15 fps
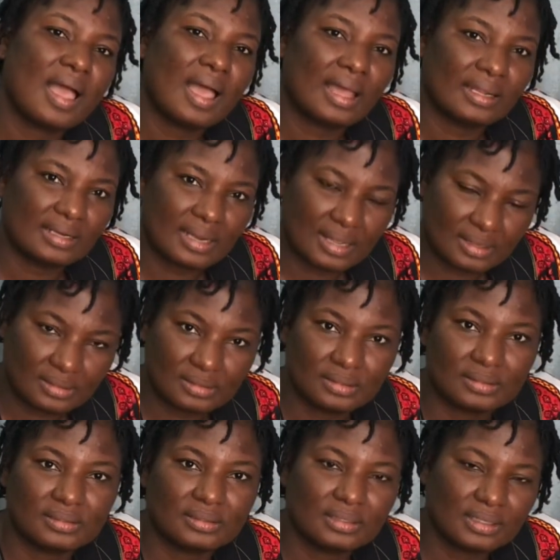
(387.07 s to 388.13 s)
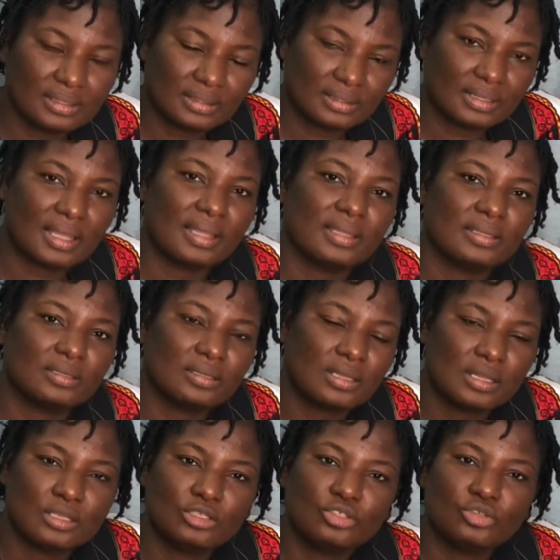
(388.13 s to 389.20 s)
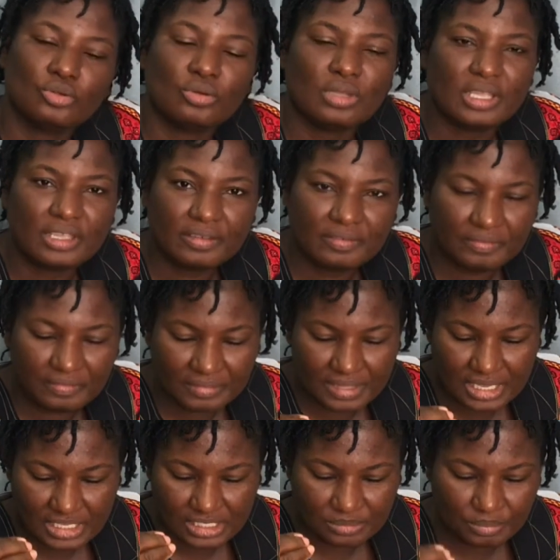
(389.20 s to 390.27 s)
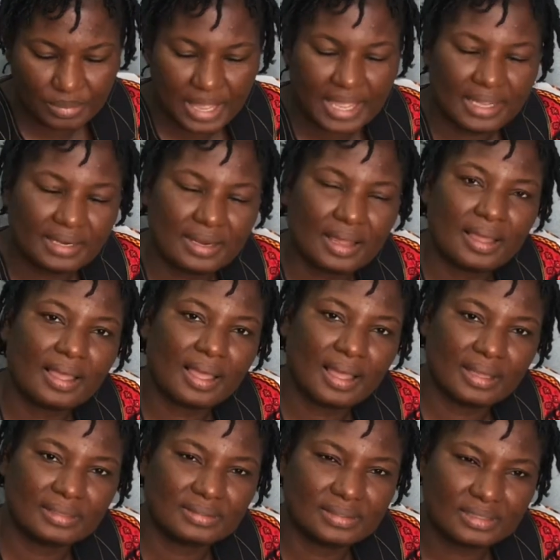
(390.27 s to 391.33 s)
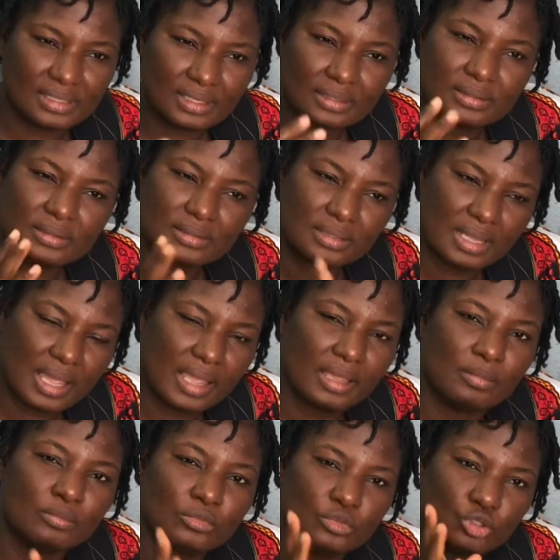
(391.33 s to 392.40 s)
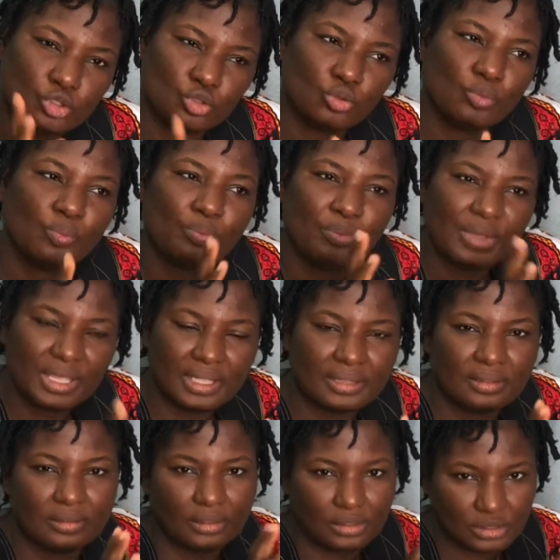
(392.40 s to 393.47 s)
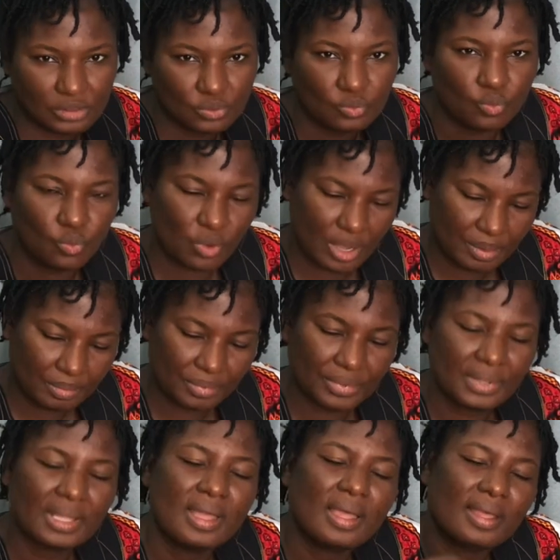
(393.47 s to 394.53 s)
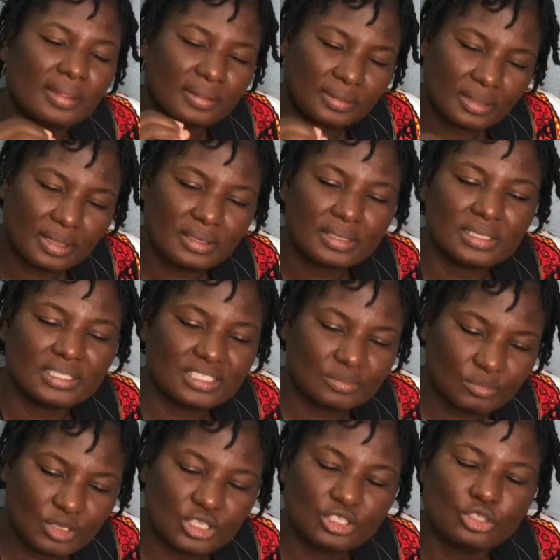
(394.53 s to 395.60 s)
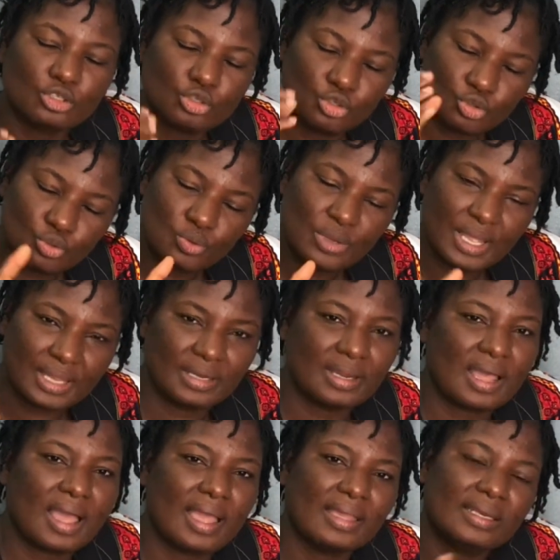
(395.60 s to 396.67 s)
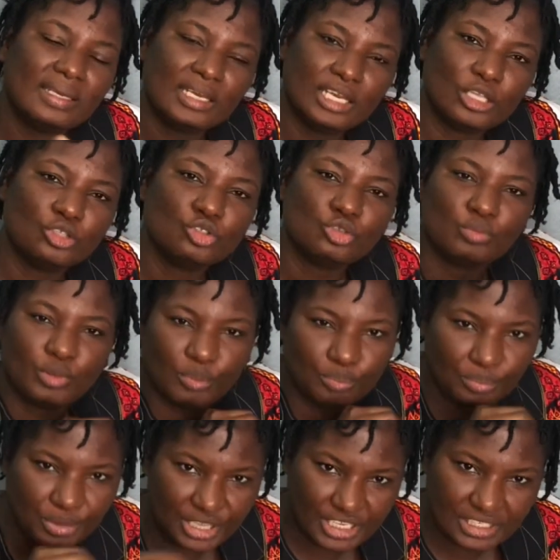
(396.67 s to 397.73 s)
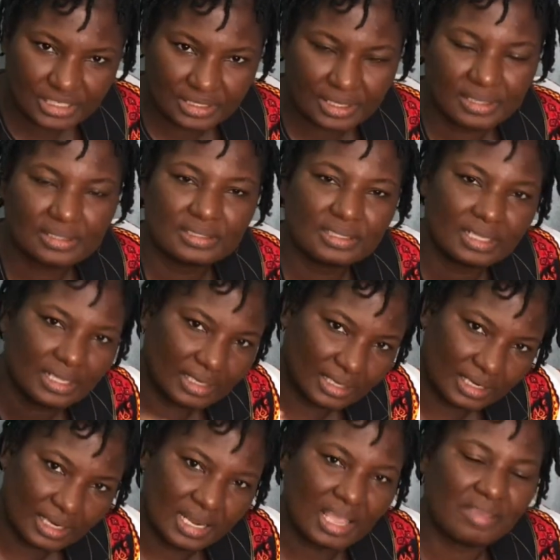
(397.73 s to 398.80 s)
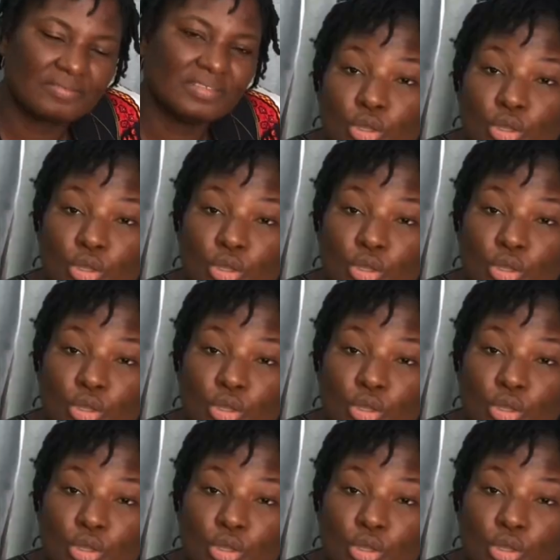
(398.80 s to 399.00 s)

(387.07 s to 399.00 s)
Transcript: Anansen Tintai. So if the spider can take time to make this web, then it means you and I need to be patient in life.